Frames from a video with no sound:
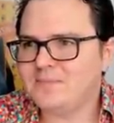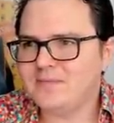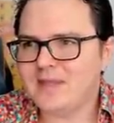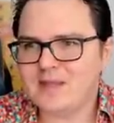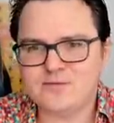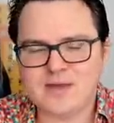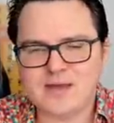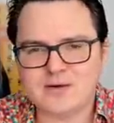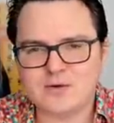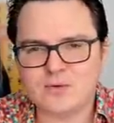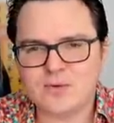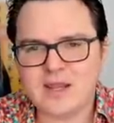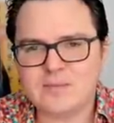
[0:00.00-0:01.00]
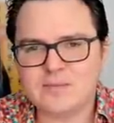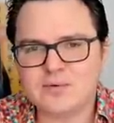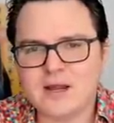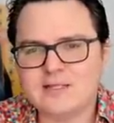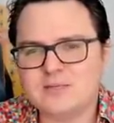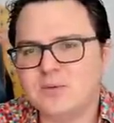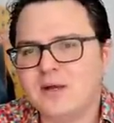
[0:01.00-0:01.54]
They've had a great
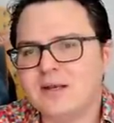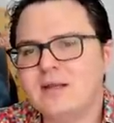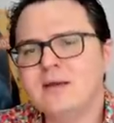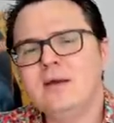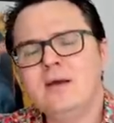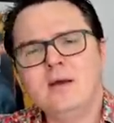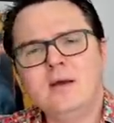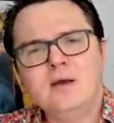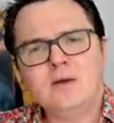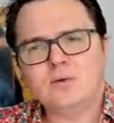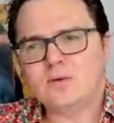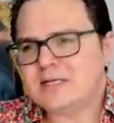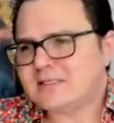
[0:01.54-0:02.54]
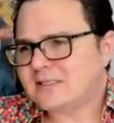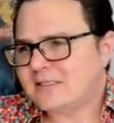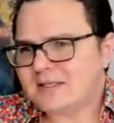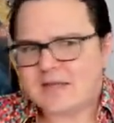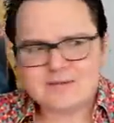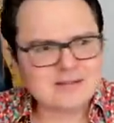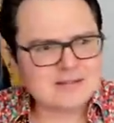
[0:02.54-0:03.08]
price run
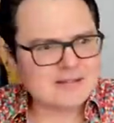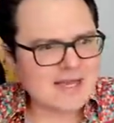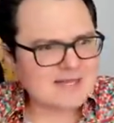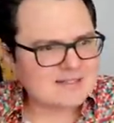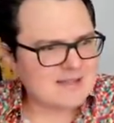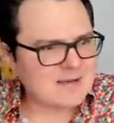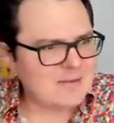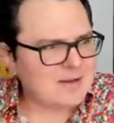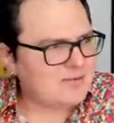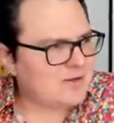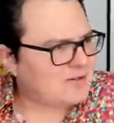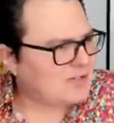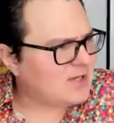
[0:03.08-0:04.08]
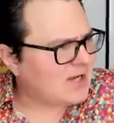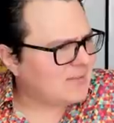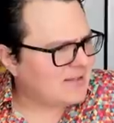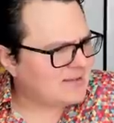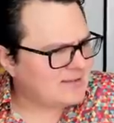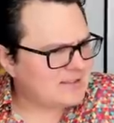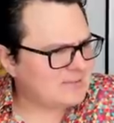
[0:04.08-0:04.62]
recently. I think the last time I made a video talking
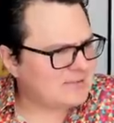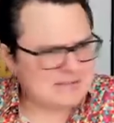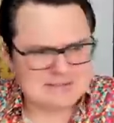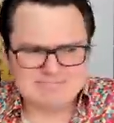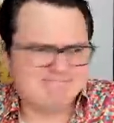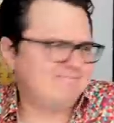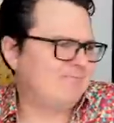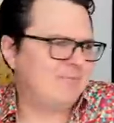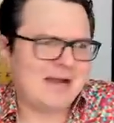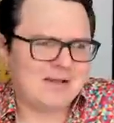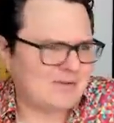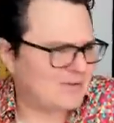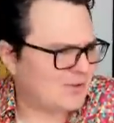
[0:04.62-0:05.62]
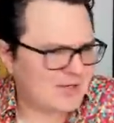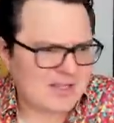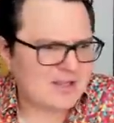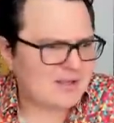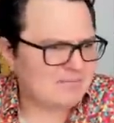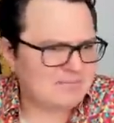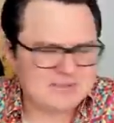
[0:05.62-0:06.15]
about this, it was around
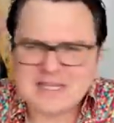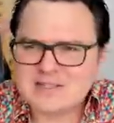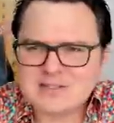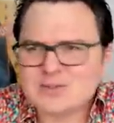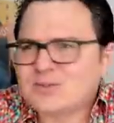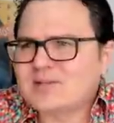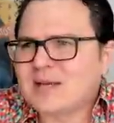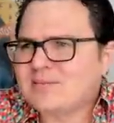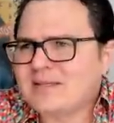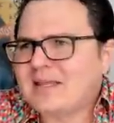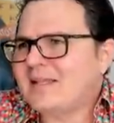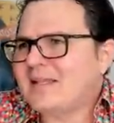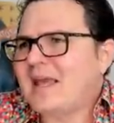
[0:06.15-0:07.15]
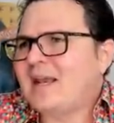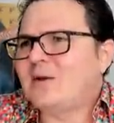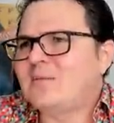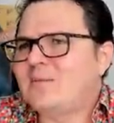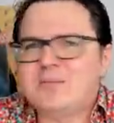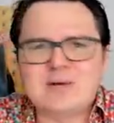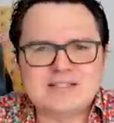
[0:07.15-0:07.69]
30 cents or something like that. I don't
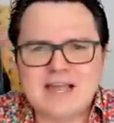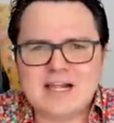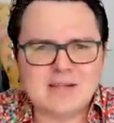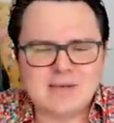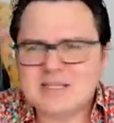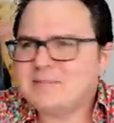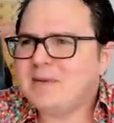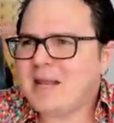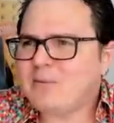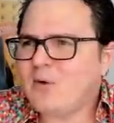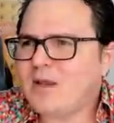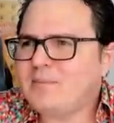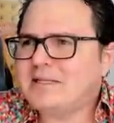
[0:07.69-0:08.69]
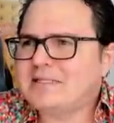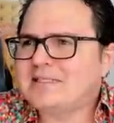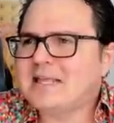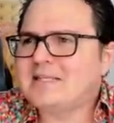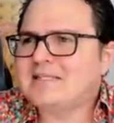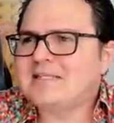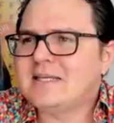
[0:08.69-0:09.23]
remember exactly, but it's been up quite a bit
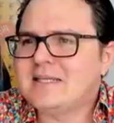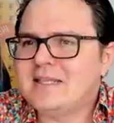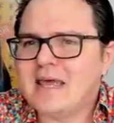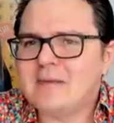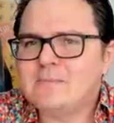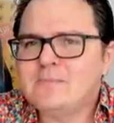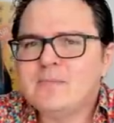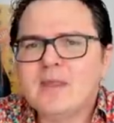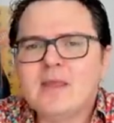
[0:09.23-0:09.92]
since then.